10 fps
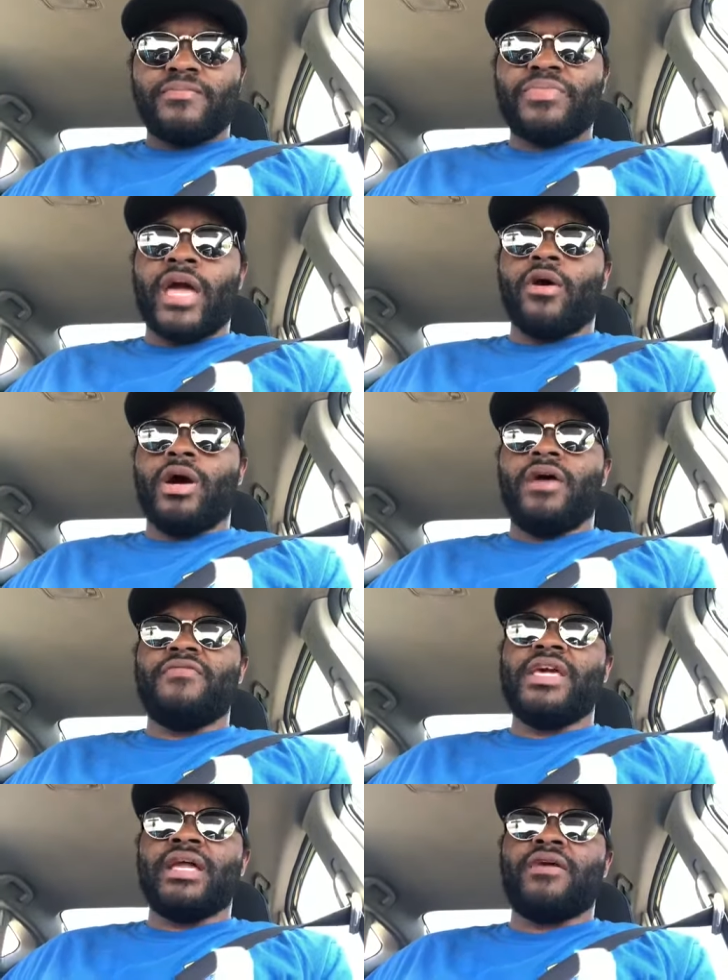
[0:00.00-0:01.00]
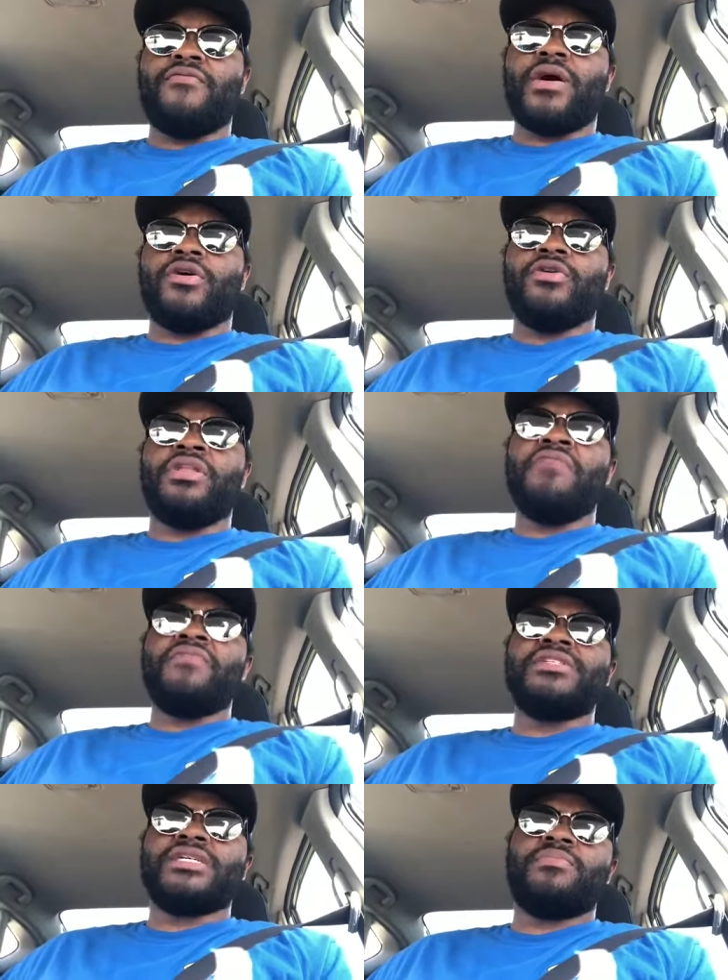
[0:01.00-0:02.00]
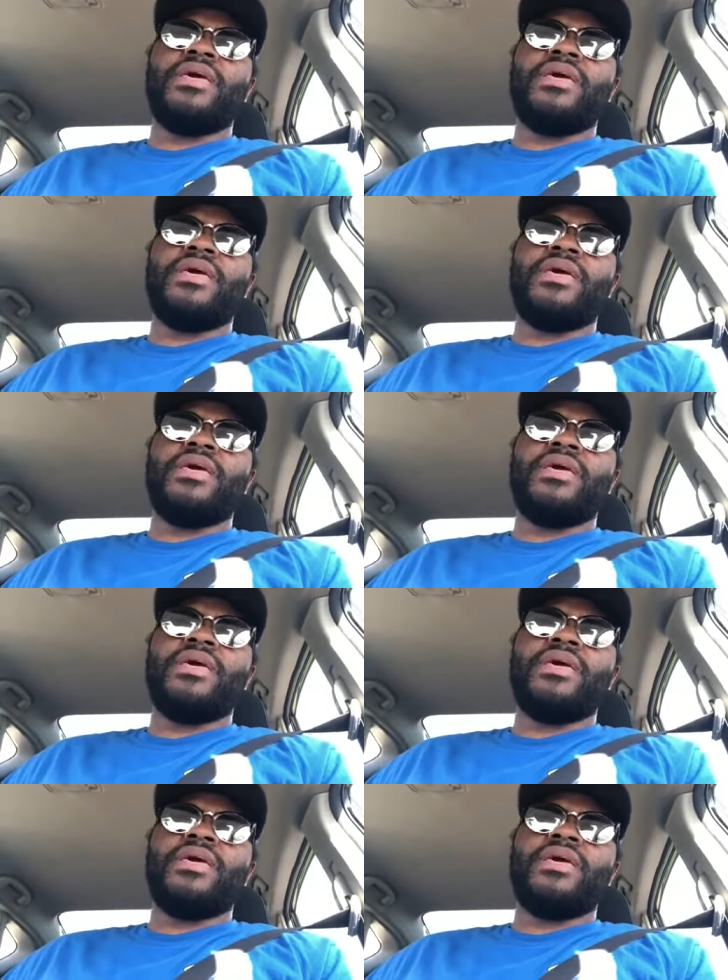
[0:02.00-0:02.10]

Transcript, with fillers: era of the NFL. Your defense has to be